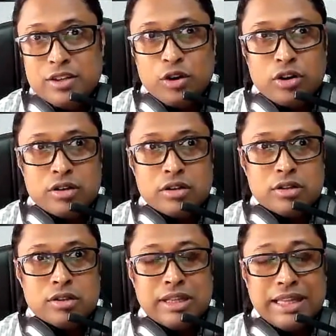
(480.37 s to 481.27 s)
your
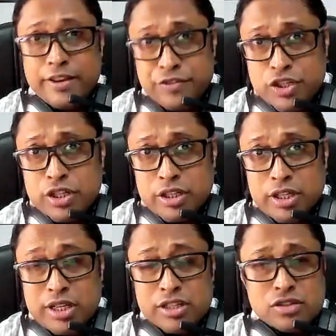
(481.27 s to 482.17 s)
life
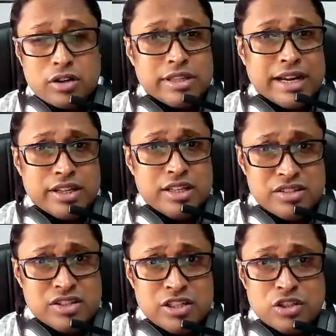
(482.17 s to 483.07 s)
journey, it's not that
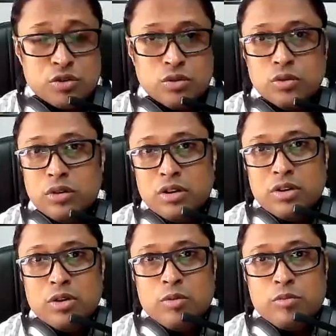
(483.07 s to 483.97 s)
easy to
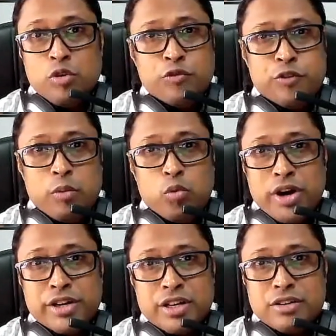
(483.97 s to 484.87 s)
move from
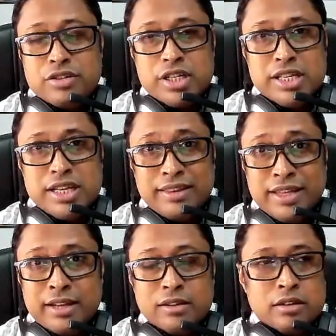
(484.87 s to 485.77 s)
one country and
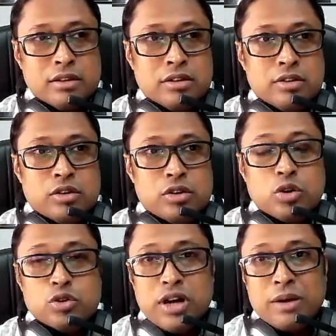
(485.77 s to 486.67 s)
then
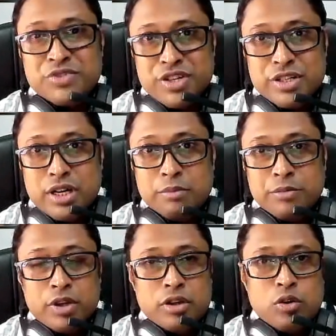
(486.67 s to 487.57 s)
go to
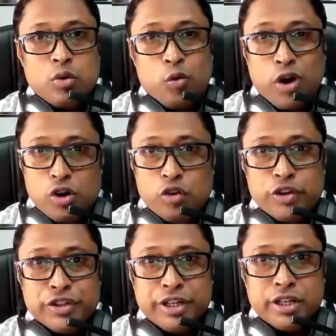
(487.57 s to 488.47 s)
Amsterdam, work
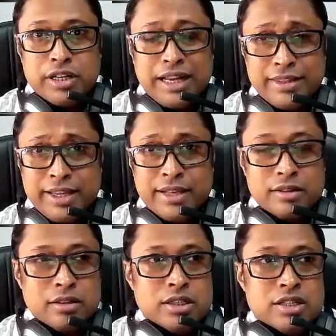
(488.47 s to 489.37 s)
over there, and
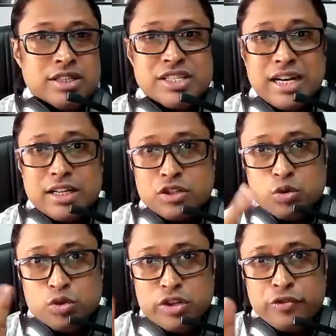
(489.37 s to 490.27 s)
then start
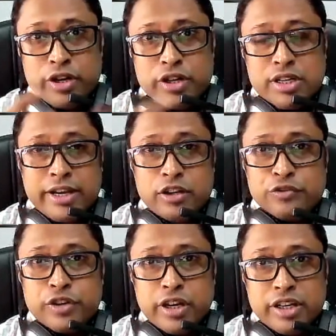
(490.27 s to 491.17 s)
two different kind
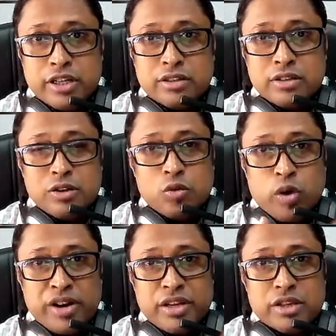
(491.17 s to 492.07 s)
of career.
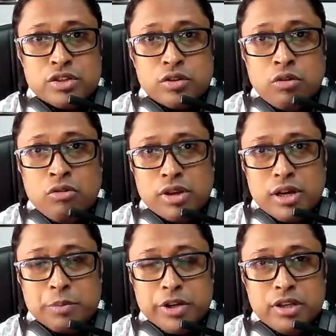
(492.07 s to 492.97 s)
One is your own
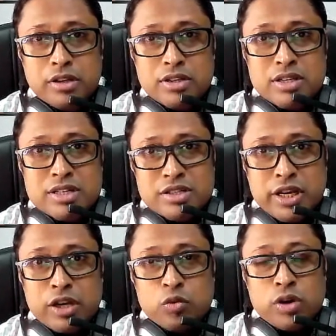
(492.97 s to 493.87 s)
company.
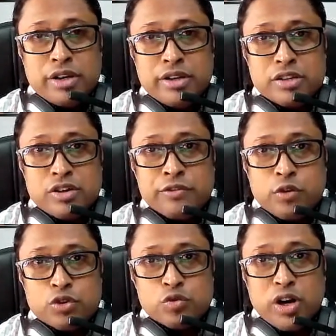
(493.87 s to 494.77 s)
Second one is, of
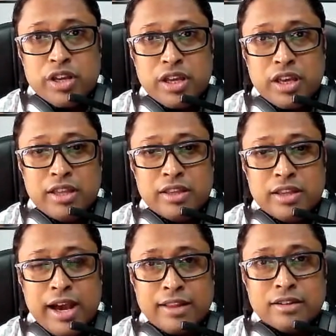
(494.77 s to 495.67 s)
course, working in
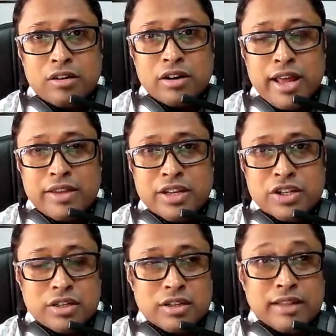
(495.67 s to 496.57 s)
another
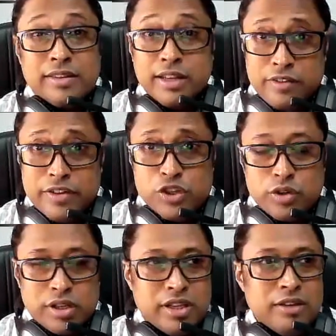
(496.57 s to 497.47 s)
organization, and then
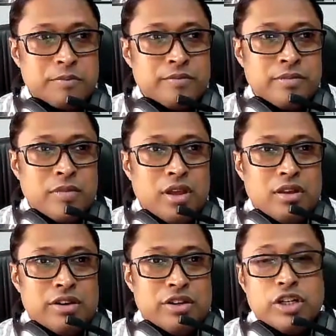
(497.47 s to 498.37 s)
eventually
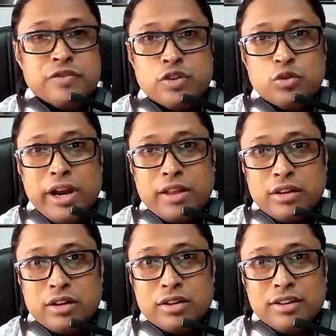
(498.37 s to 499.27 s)
shift to
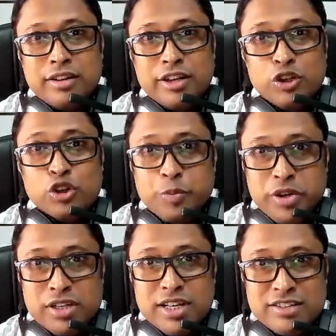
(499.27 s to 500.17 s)
another
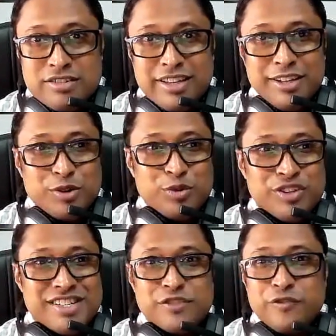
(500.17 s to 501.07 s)
European country,
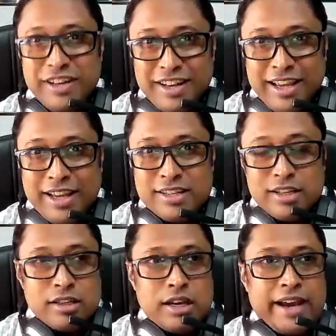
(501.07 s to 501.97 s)
which is Finland.
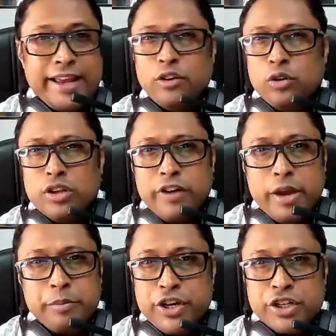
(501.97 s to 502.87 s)
And I know the
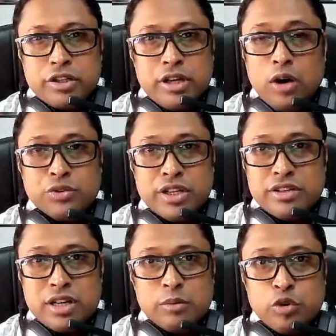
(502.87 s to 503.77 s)
vibration, how
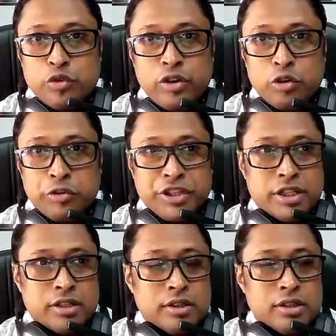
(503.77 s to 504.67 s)
things are moving over
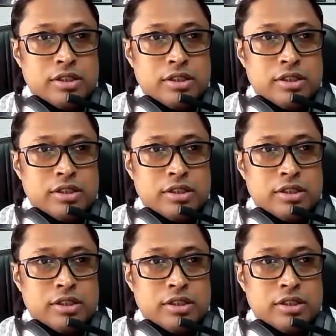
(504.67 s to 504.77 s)
there.